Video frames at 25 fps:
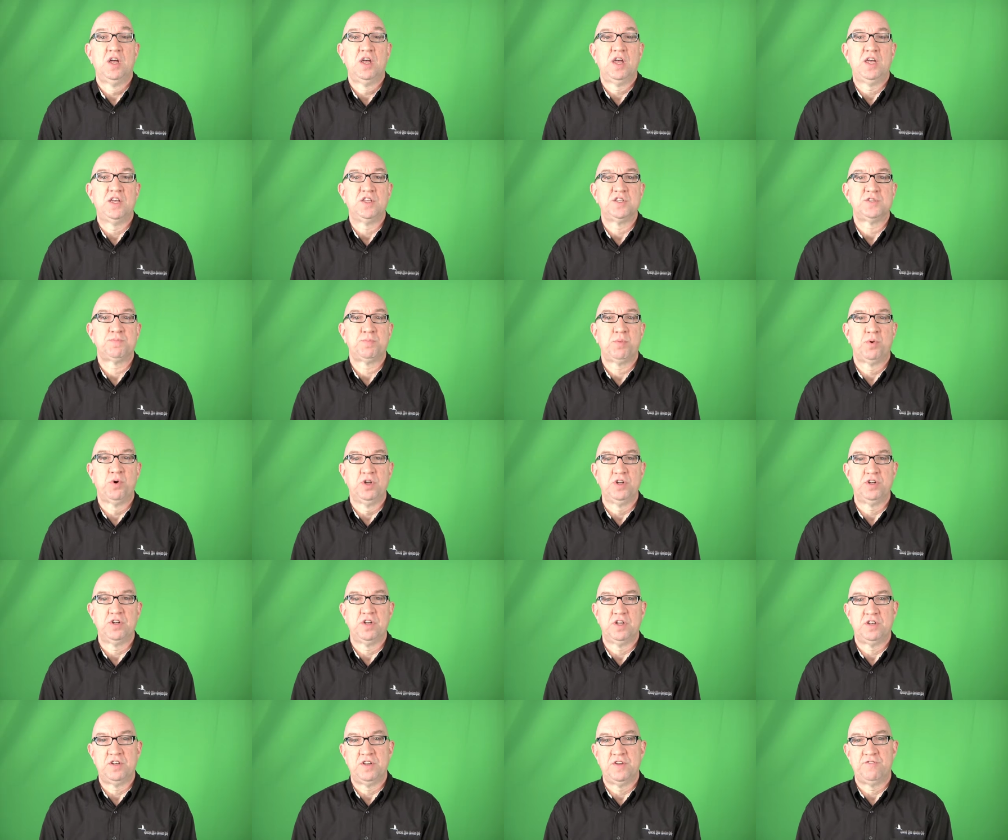is
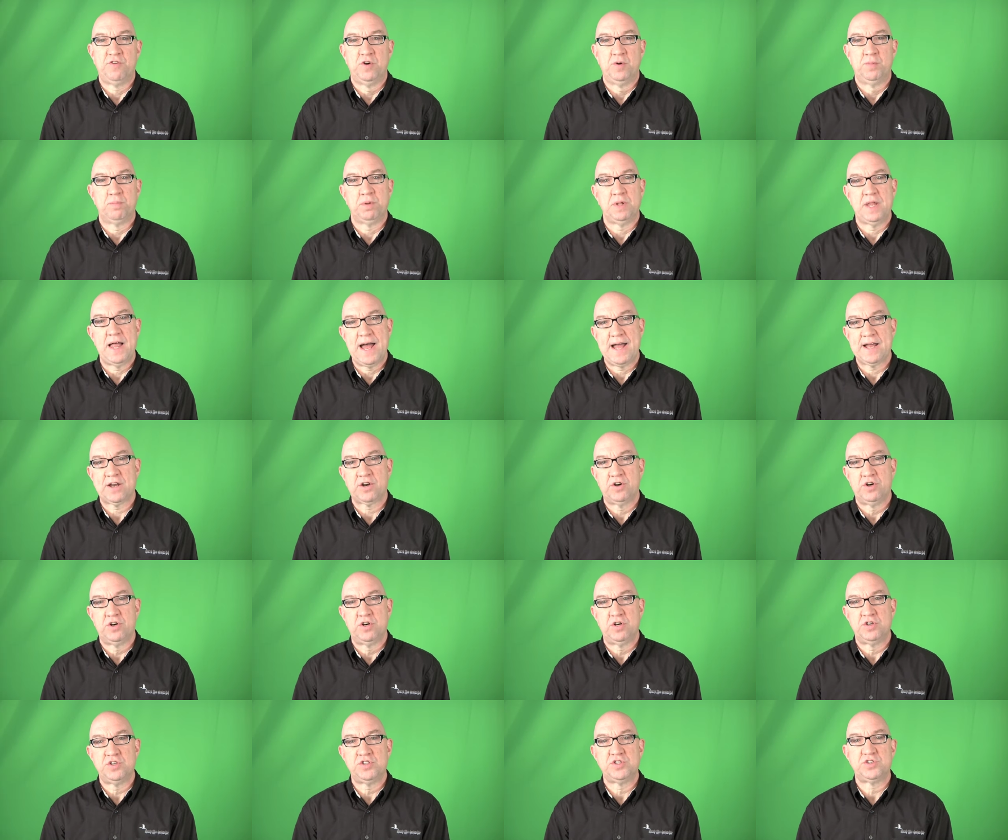put different
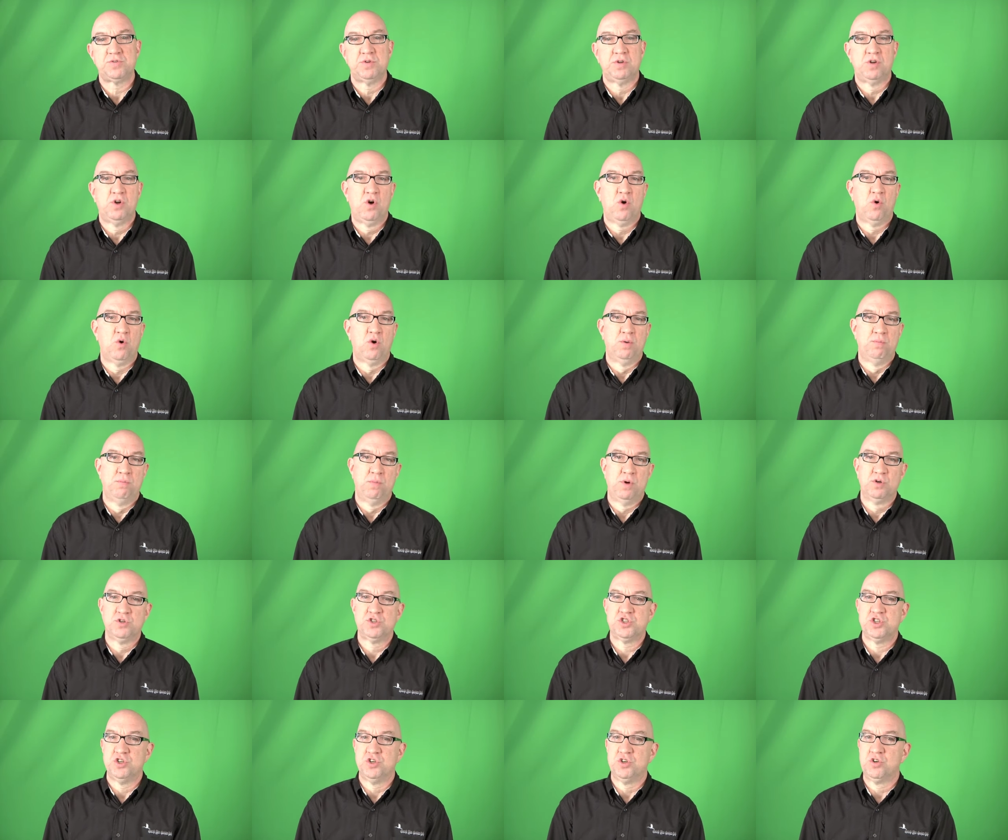placards or
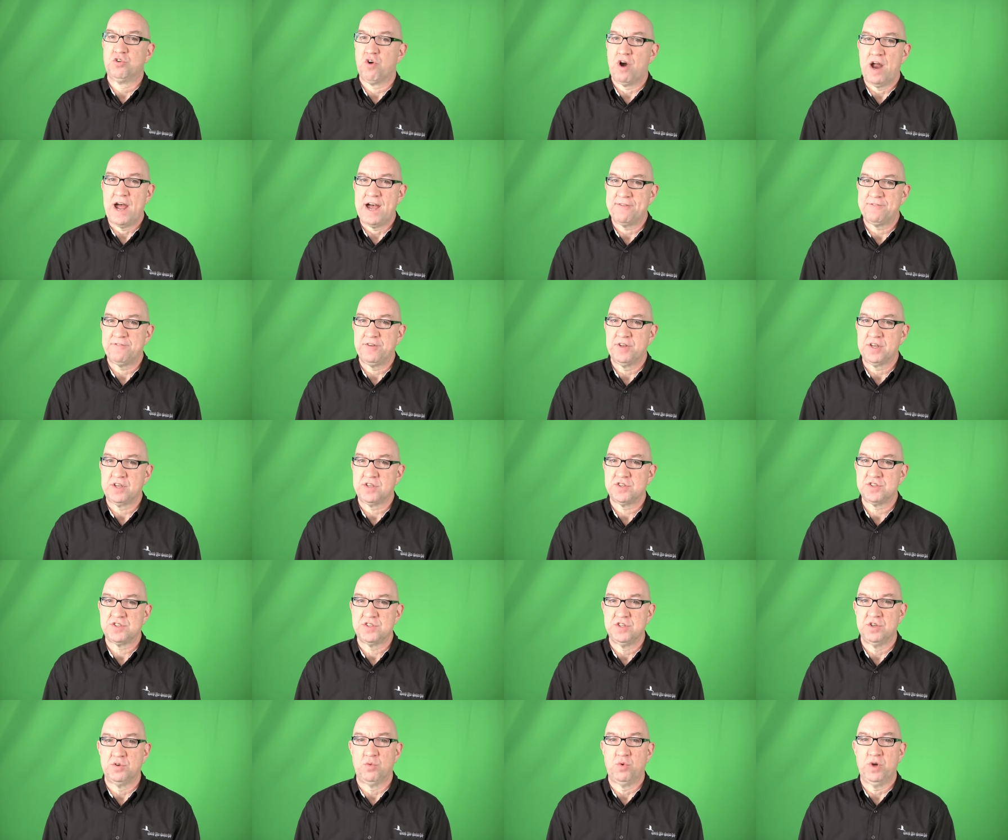motion
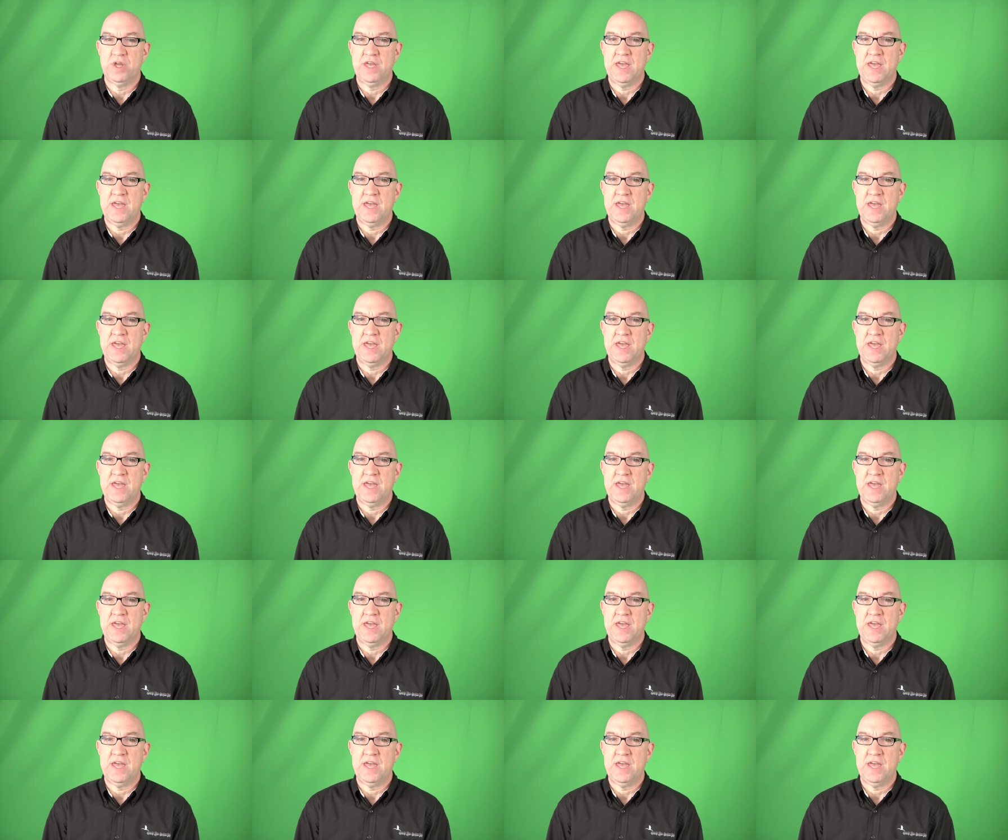graphics that